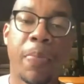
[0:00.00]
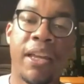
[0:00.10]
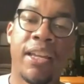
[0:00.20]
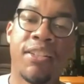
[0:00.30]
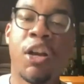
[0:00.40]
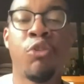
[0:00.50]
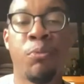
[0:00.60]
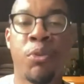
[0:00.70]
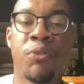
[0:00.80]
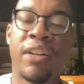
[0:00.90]
and talk
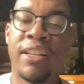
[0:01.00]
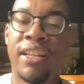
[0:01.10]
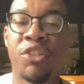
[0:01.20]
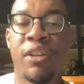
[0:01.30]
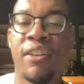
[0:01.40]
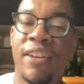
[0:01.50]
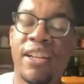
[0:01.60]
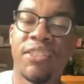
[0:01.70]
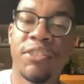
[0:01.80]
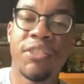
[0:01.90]
with more financial
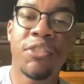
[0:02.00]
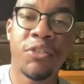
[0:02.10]
advisors.